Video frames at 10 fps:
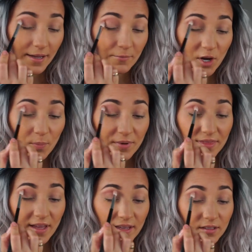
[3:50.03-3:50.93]
I'm
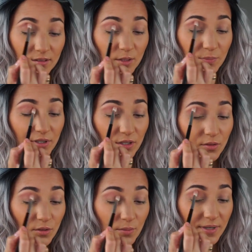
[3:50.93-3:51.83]
hoping that it'll look pretty
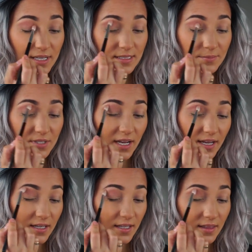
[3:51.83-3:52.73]
cool because I'm
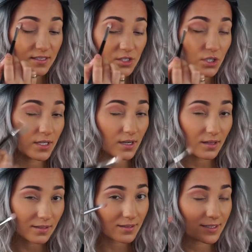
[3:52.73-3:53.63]
tying in the cheek
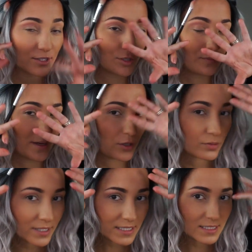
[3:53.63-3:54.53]
color into my
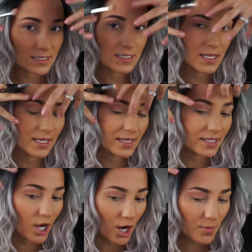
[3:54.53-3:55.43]
crease, like
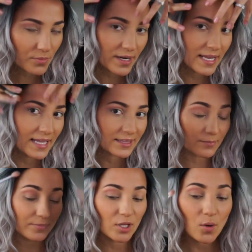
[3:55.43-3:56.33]
the ombre, like the
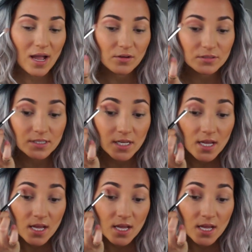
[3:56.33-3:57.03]
blowout.